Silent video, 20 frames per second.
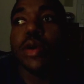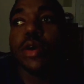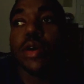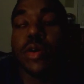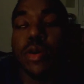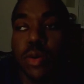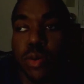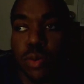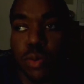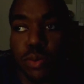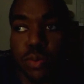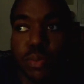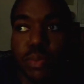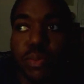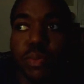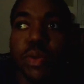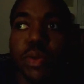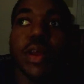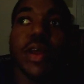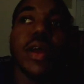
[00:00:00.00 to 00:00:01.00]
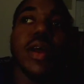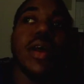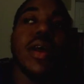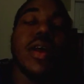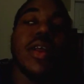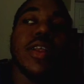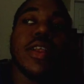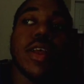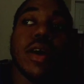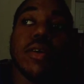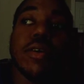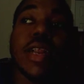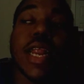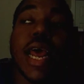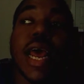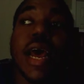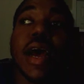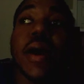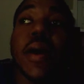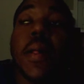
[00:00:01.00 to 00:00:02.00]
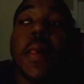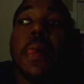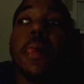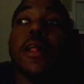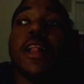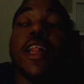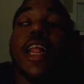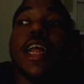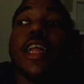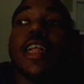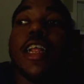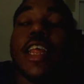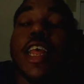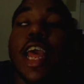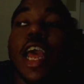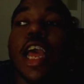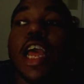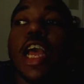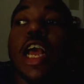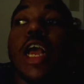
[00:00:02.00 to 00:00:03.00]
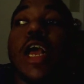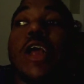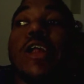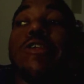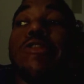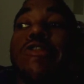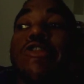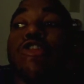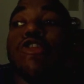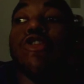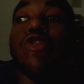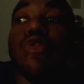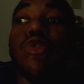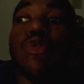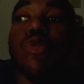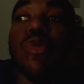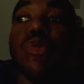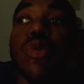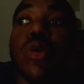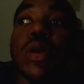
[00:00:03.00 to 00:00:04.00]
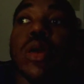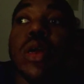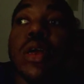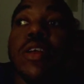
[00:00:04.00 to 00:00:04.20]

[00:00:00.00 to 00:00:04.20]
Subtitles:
Cool. So now let's get into